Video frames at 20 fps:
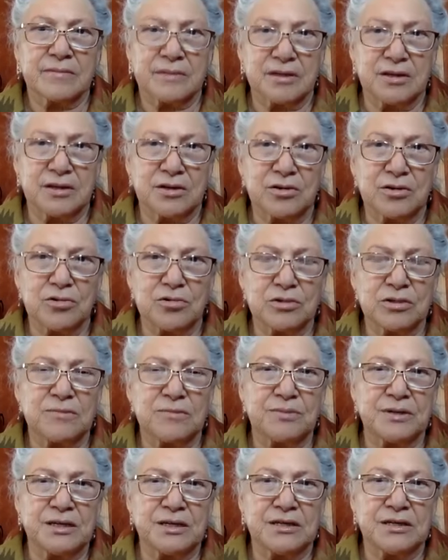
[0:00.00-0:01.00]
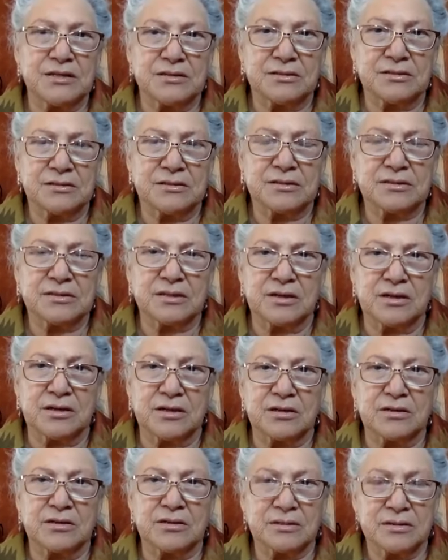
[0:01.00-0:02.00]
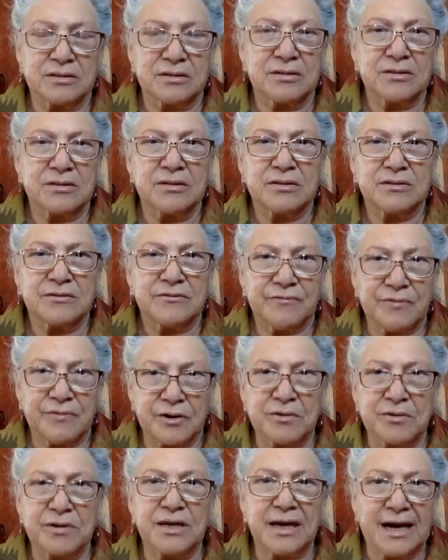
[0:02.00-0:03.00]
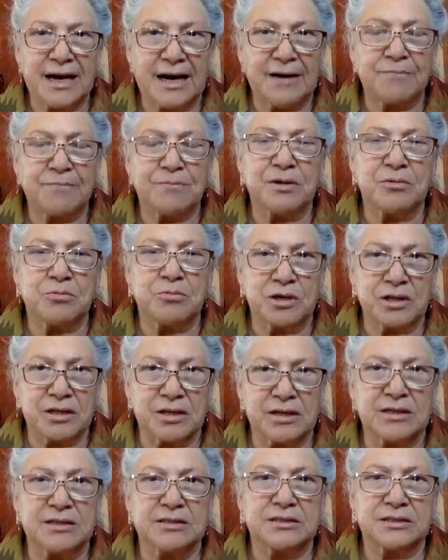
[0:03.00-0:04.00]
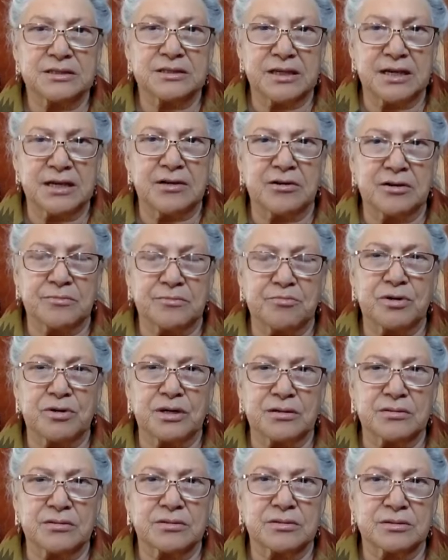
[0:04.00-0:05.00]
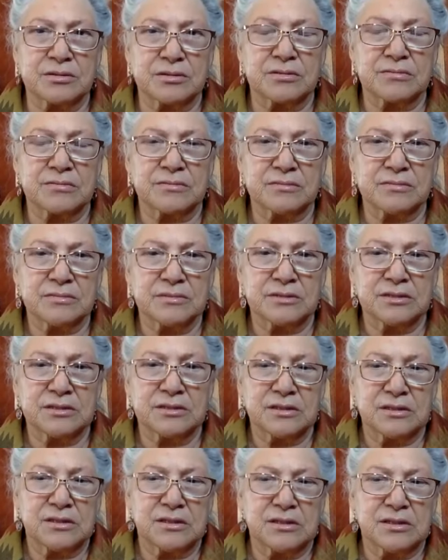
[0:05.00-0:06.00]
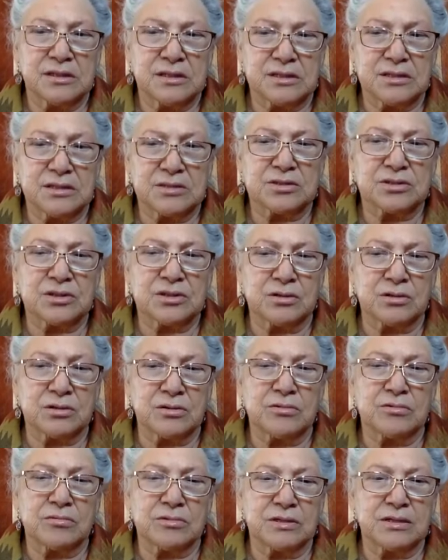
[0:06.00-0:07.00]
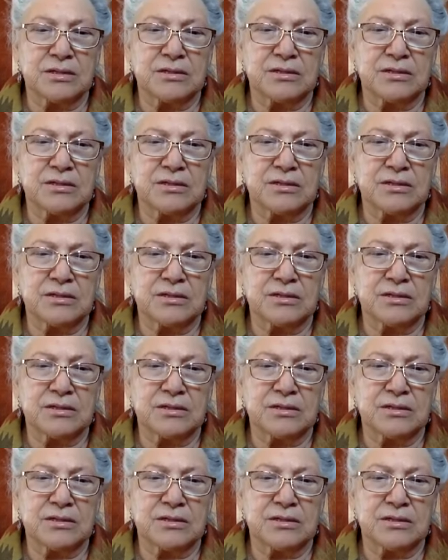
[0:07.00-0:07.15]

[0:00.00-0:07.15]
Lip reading: the holy beings are very happy with us and our prayers. And so